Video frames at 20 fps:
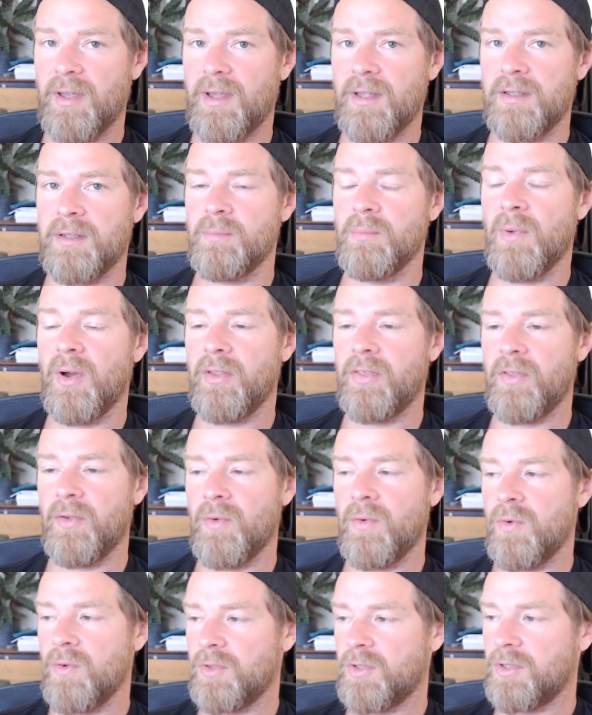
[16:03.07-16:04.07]
It's my
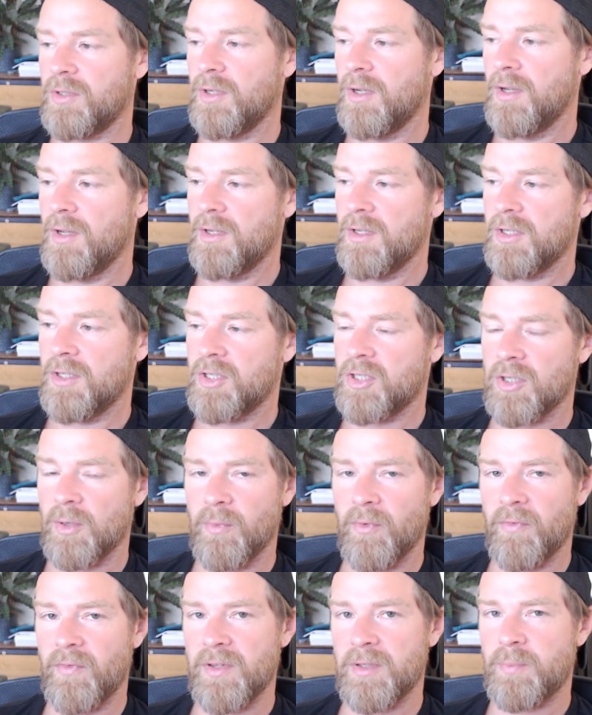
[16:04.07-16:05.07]
thoughts. Some
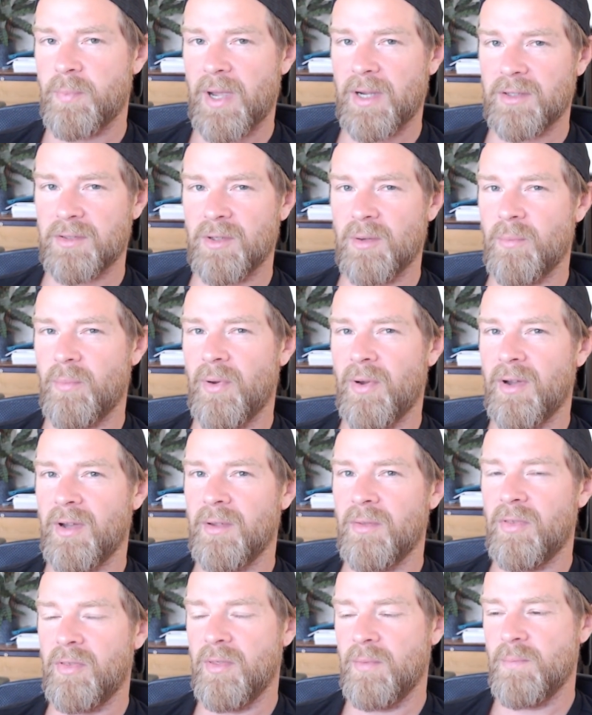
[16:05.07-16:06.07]
of it's backed up by
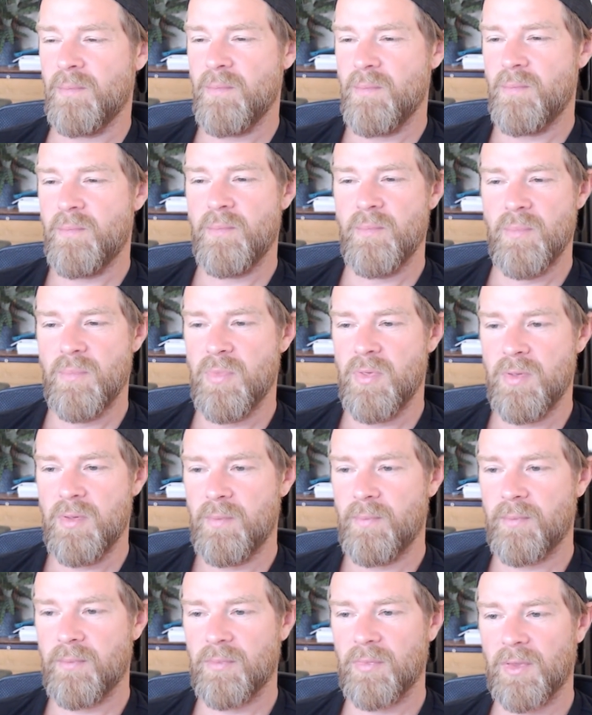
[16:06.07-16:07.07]
the
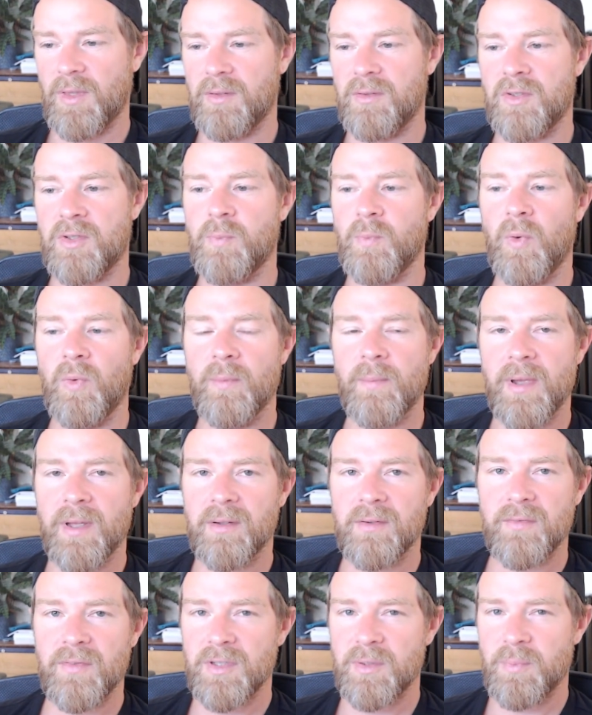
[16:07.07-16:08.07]
small amount
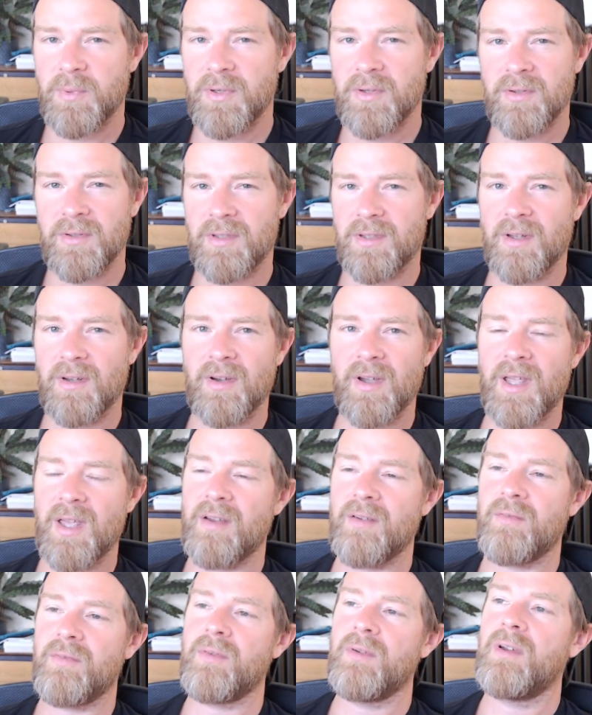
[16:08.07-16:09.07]
of experience that I
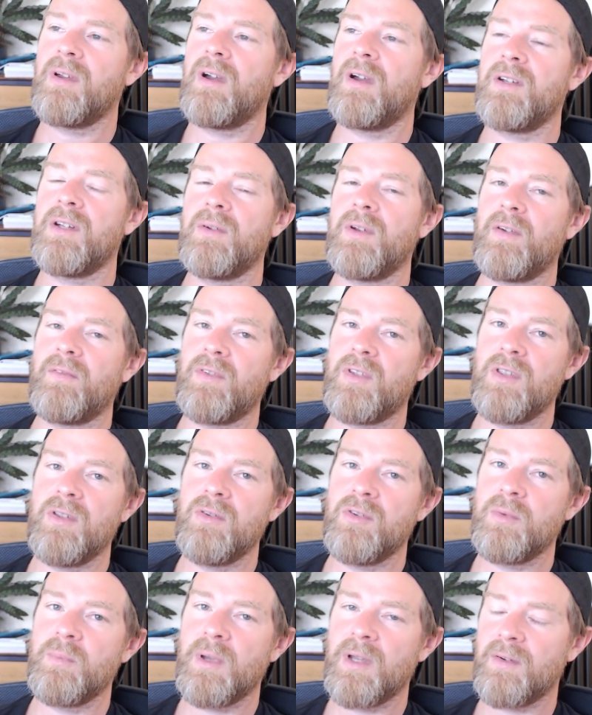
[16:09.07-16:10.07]
have. I don't have a huge
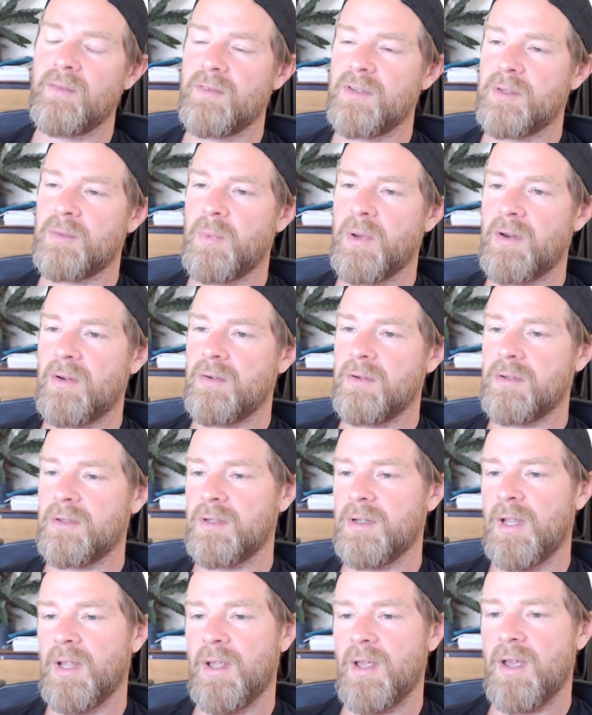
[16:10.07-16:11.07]
amount of experience.
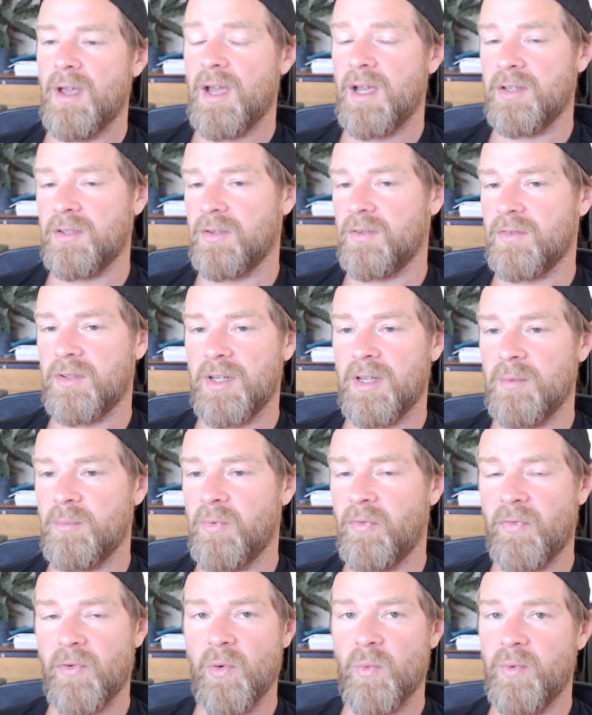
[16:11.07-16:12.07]
As I've stated
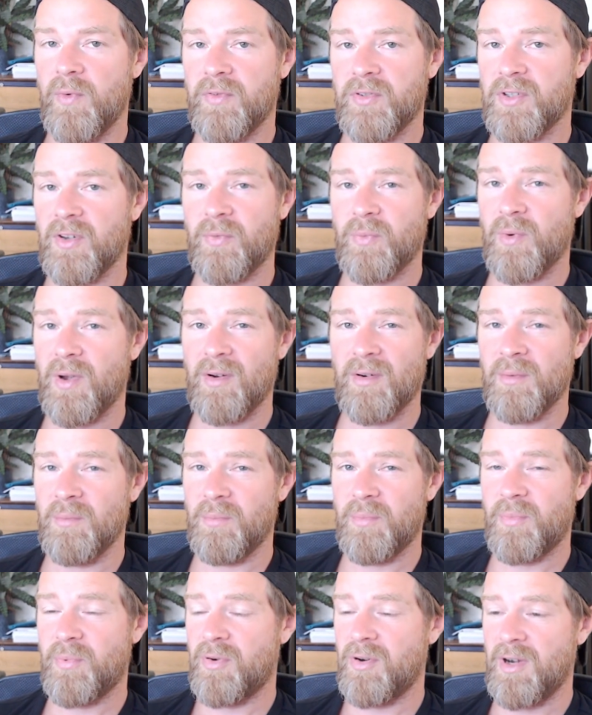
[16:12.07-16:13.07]
before, with software, I'm
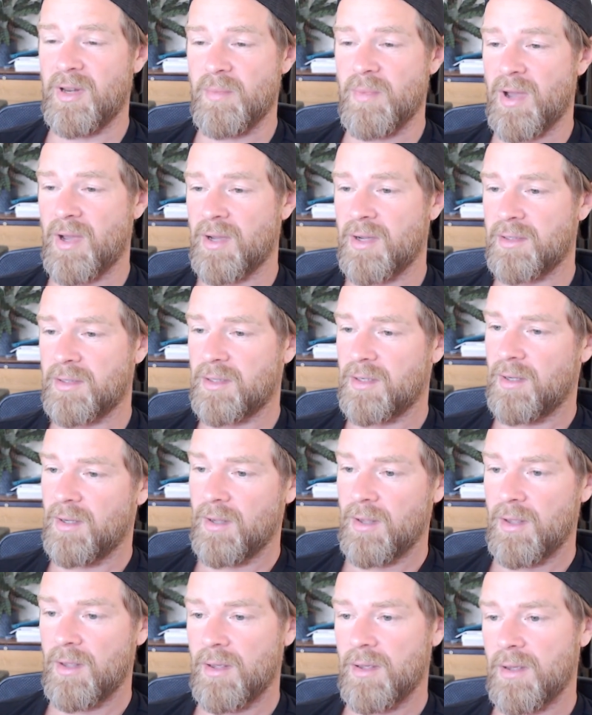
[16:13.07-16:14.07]
pretty bad.
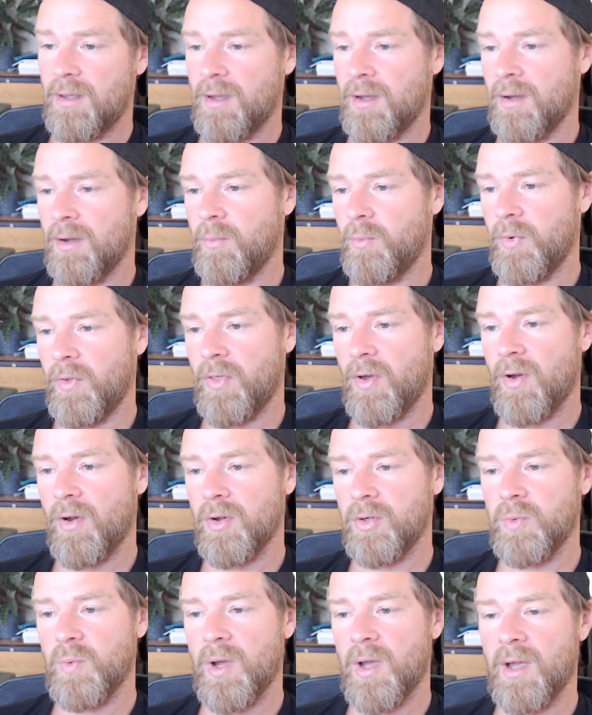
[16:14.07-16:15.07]
With
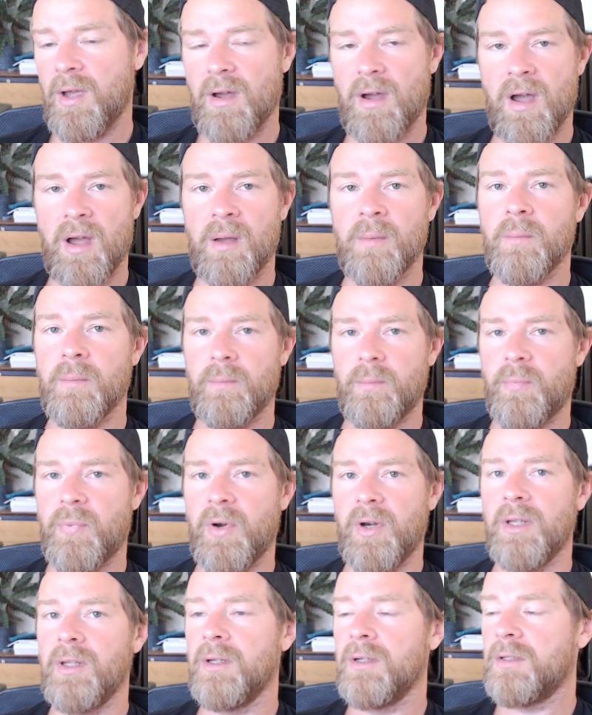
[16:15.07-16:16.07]
hardware, I'm
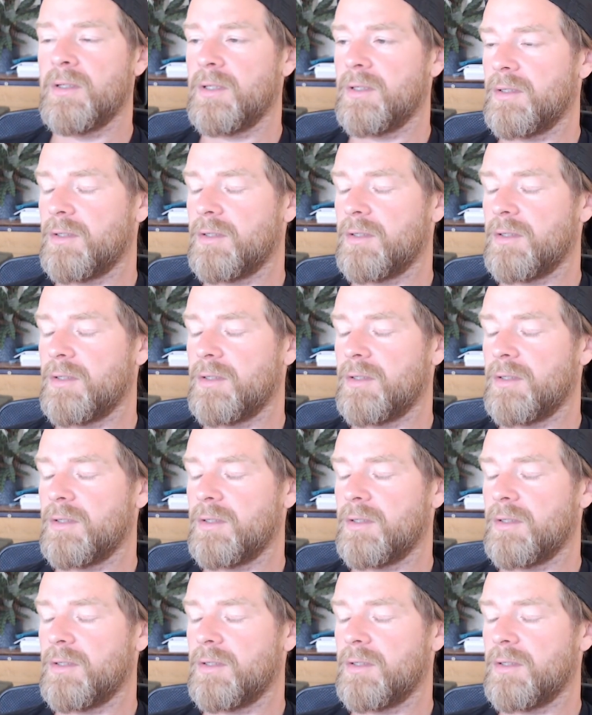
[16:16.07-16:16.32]
pretty good.